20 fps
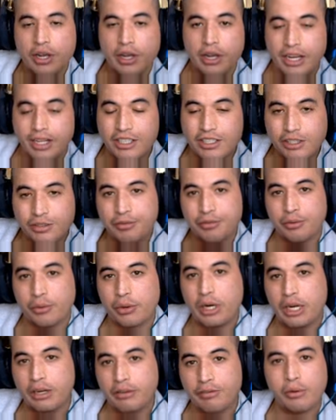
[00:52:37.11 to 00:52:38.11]
It's
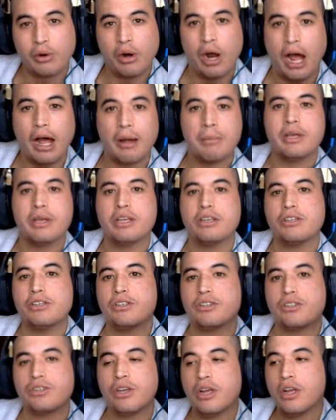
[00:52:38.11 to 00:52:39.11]
free for
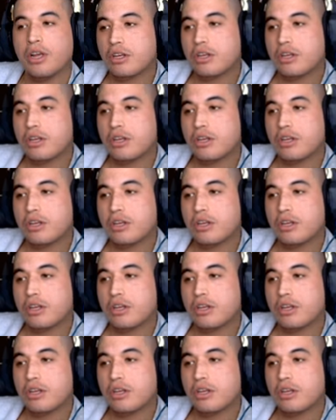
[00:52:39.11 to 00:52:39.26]
hobbyists.